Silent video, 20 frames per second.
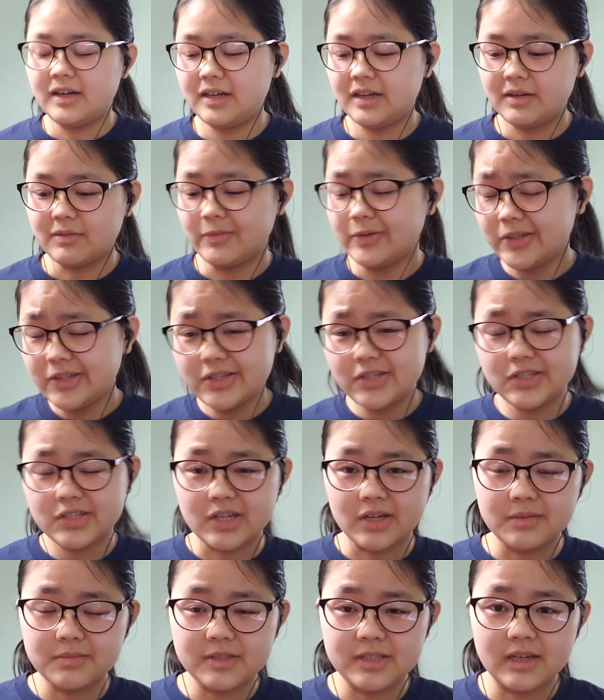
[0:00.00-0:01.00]
Really just
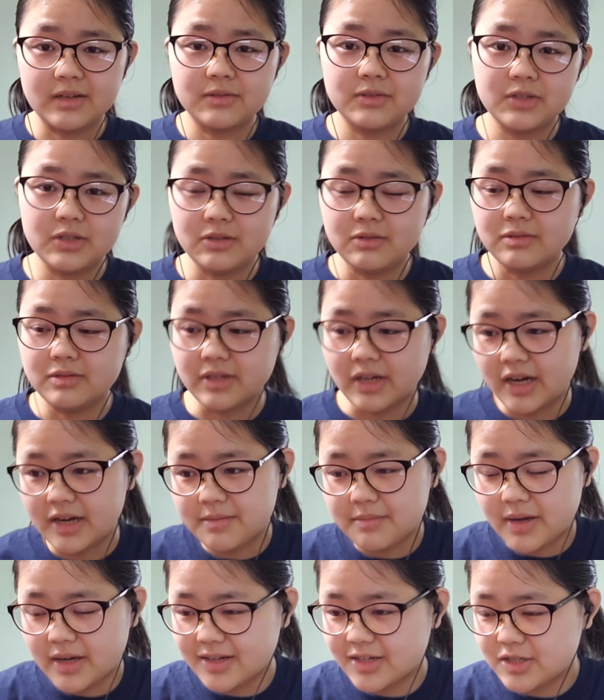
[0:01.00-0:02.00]
comes down to time
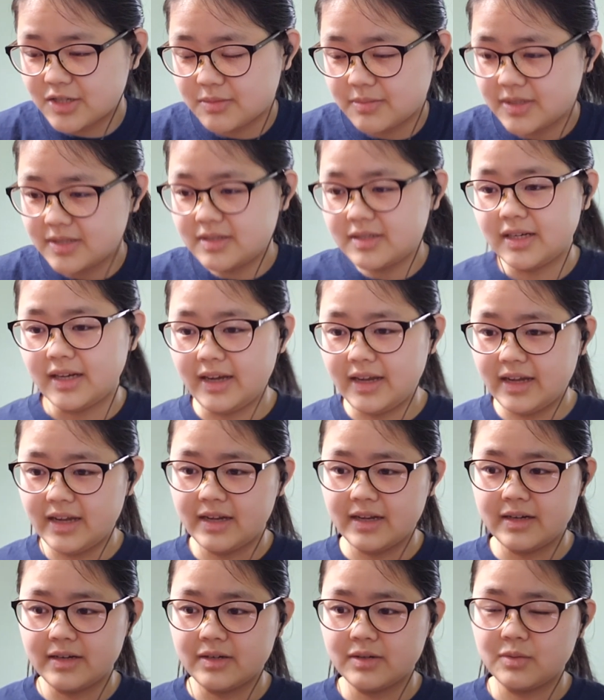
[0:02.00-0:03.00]
management
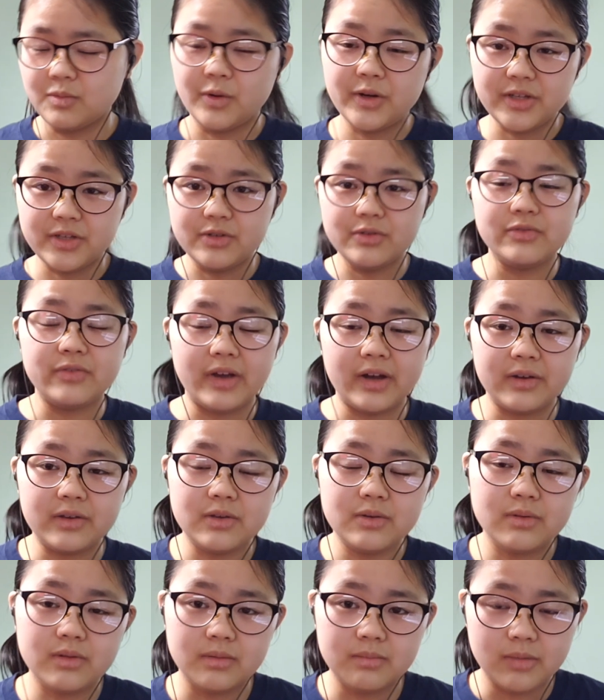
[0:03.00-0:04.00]
and what you value
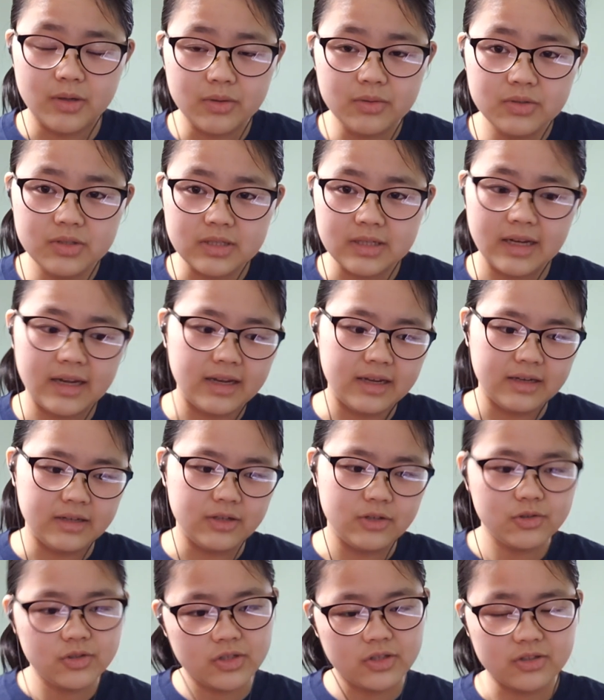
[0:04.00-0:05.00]
the most and
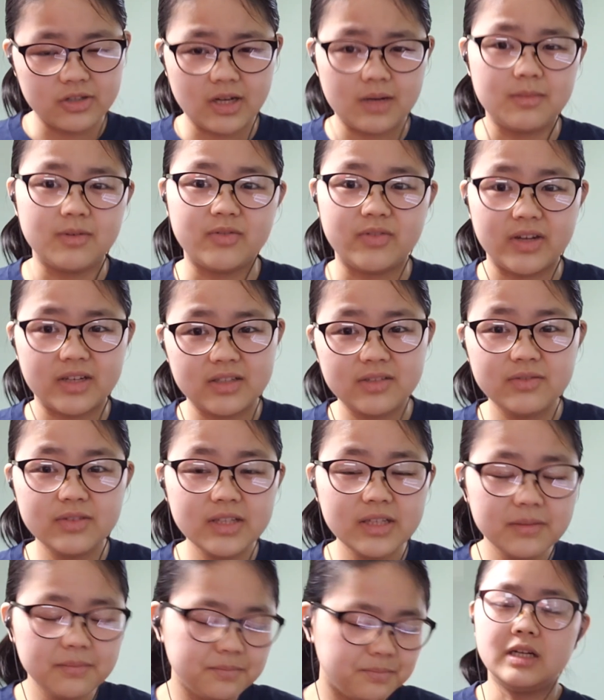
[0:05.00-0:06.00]
using your time
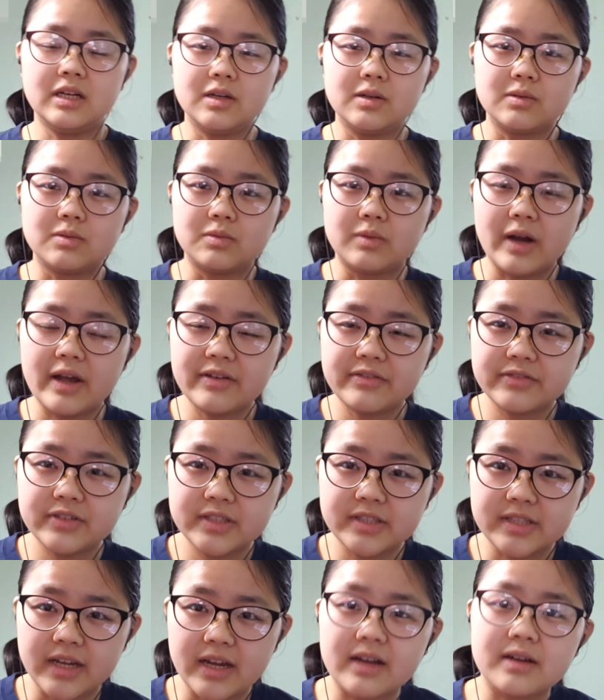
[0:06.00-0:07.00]
effectively. Raf
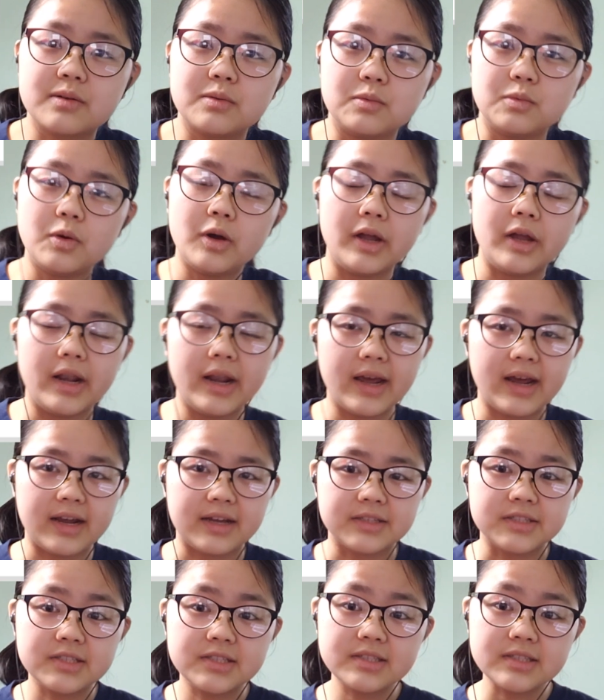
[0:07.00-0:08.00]
Attack 1
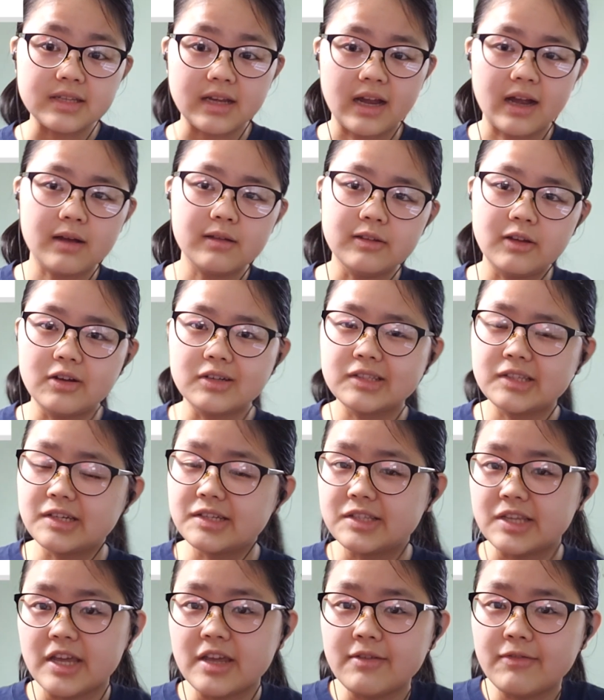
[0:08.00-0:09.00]
asks, how long did it
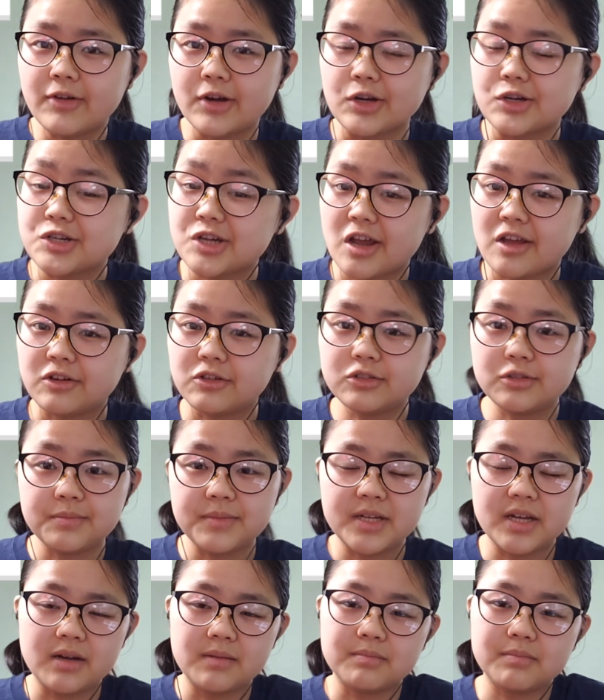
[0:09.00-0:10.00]
take for your channel to
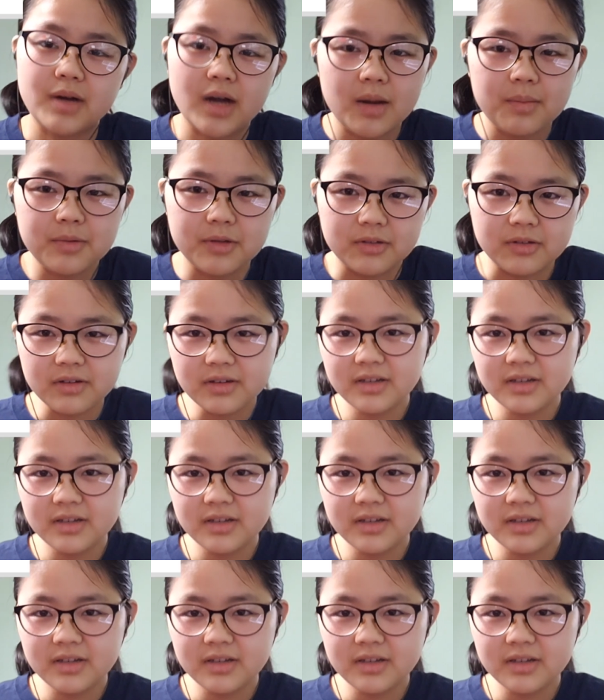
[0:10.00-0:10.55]
become popular?